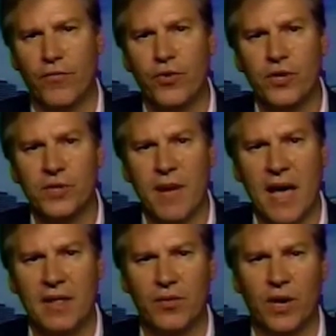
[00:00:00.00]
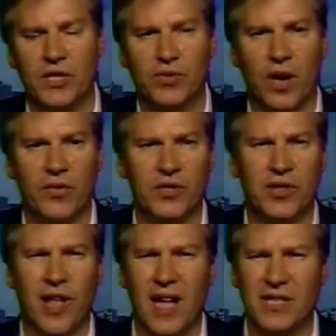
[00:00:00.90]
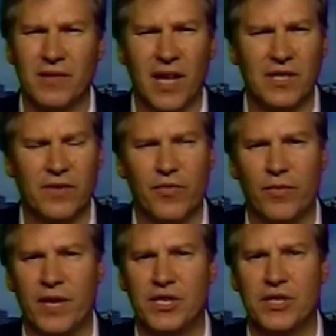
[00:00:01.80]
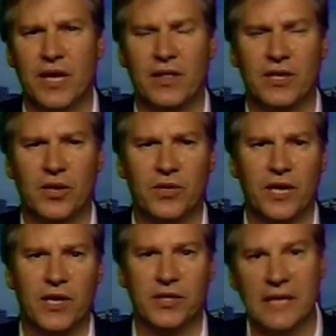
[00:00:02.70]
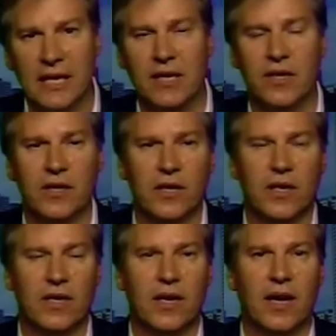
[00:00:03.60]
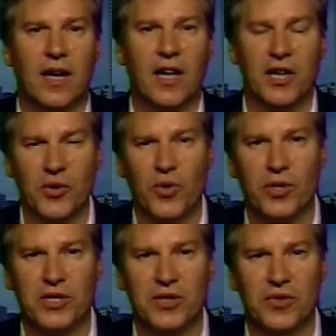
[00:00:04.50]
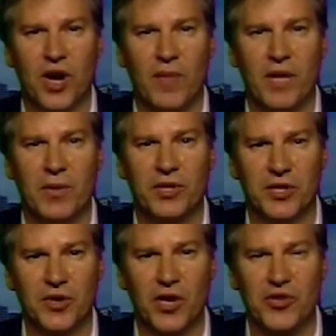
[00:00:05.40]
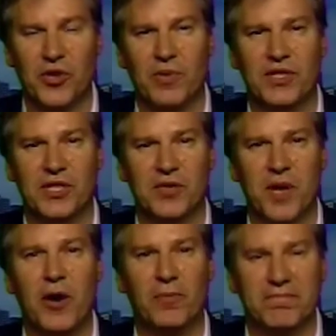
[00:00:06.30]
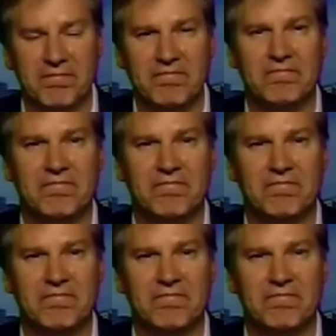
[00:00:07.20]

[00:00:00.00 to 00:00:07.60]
food is bad at the restaurant. There's lots of information that these hotels need. In order to be able to structure their businesses better. Yeah,